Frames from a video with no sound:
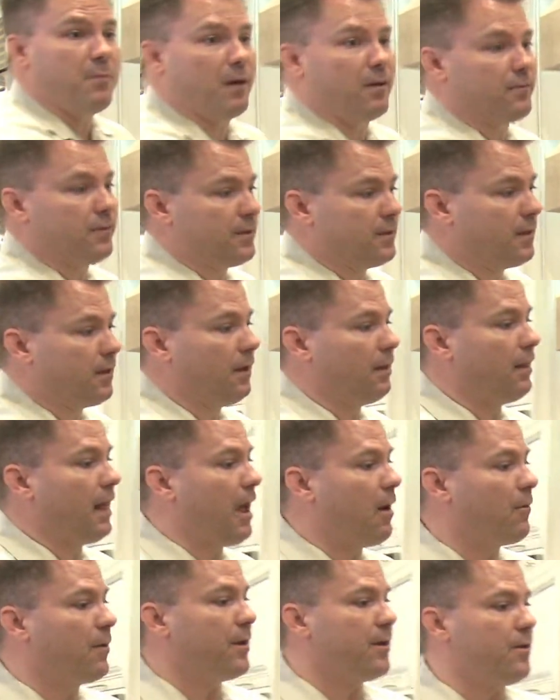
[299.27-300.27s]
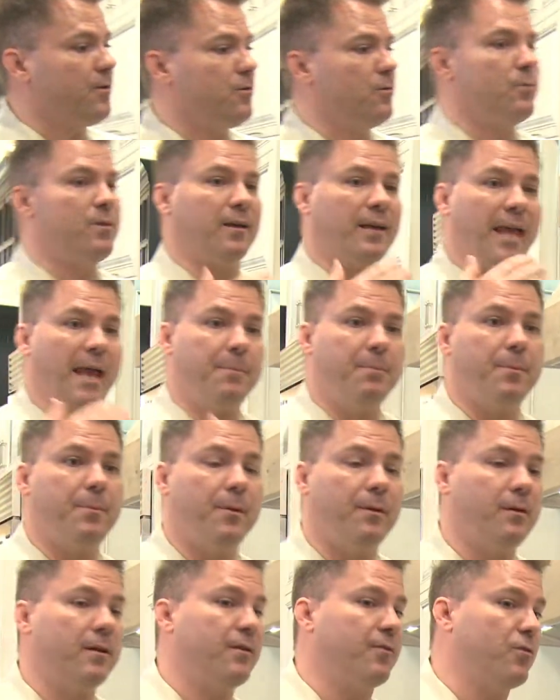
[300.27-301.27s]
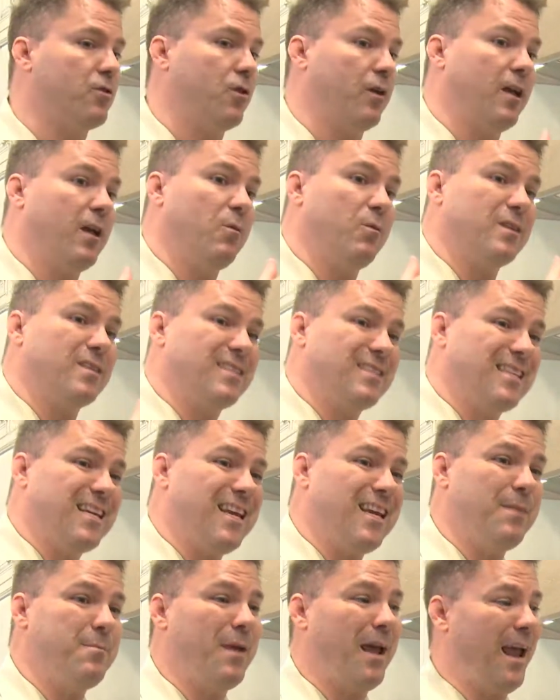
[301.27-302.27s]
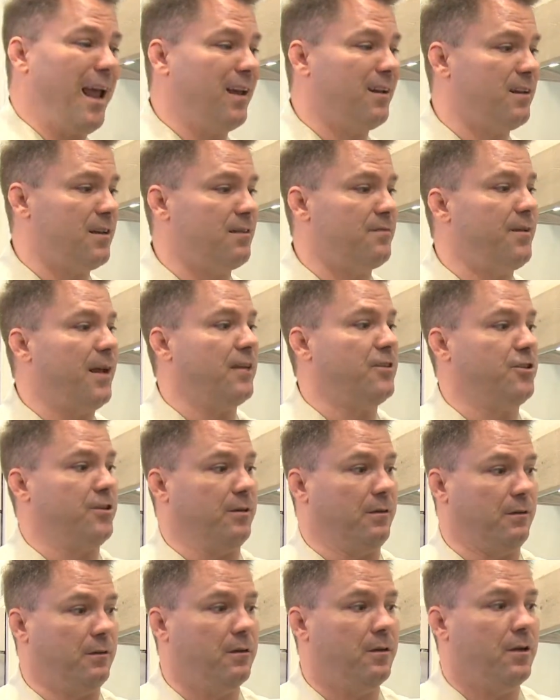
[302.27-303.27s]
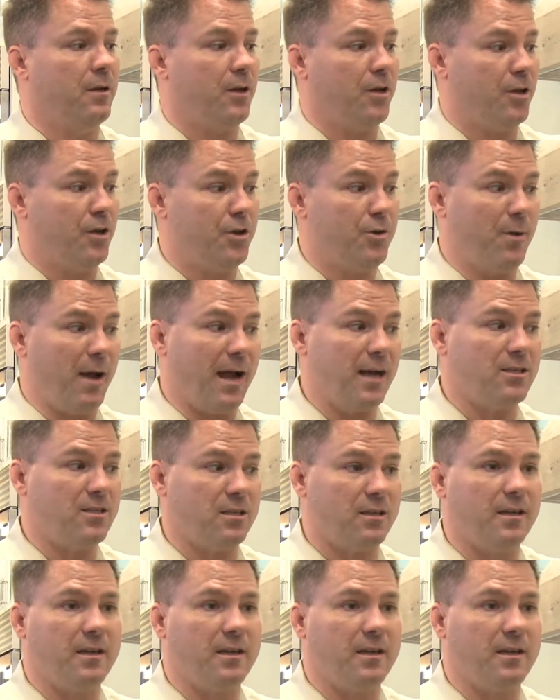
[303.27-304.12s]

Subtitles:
oven, allowing you the capability of cooking with steam and convection. You actually